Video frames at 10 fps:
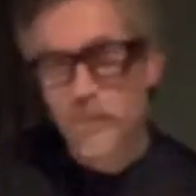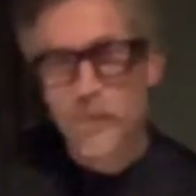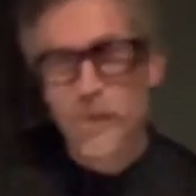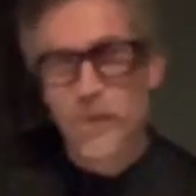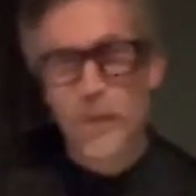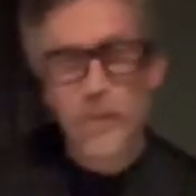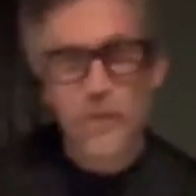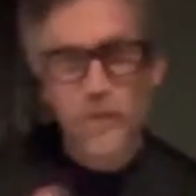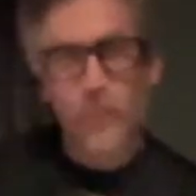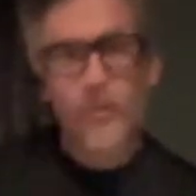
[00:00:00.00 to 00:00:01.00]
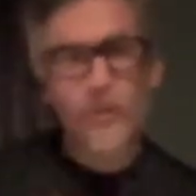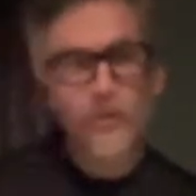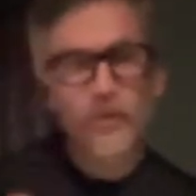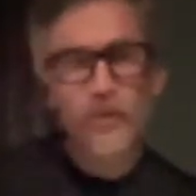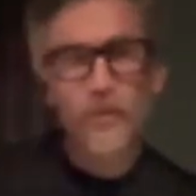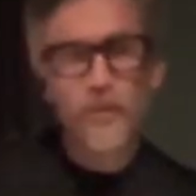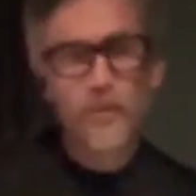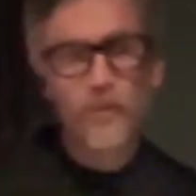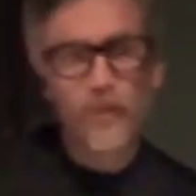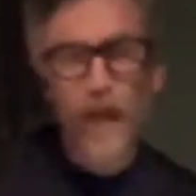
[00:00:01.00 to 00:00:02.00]
like a little bit,
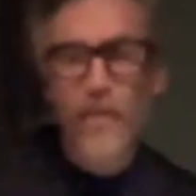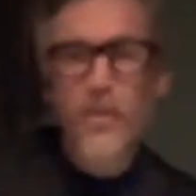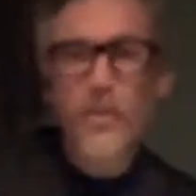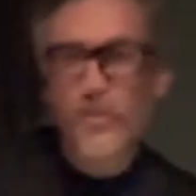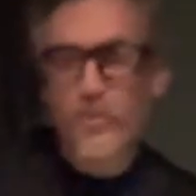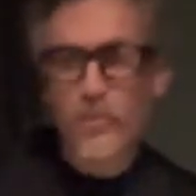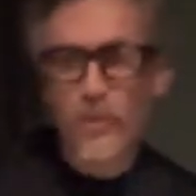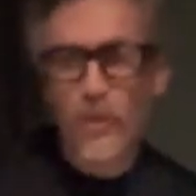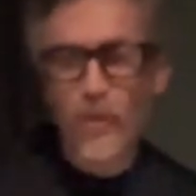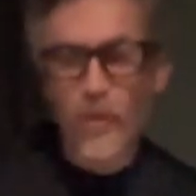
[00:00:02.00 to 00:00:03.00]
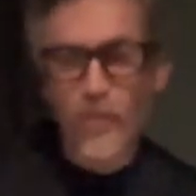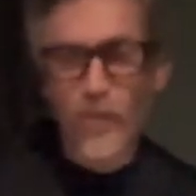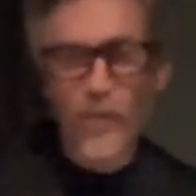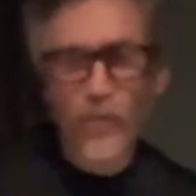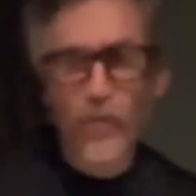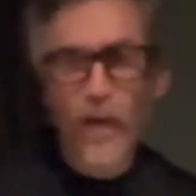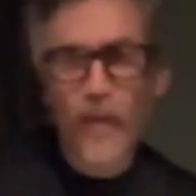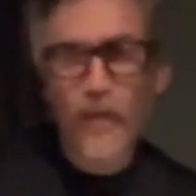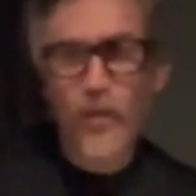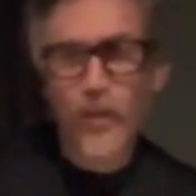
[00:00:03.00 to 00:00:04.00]
not just, I've got the
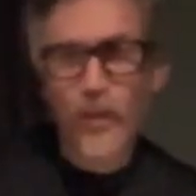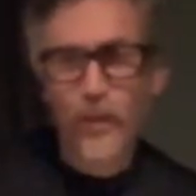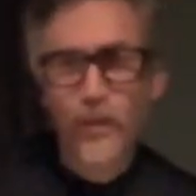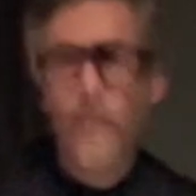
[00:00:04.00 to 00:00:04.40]
ride going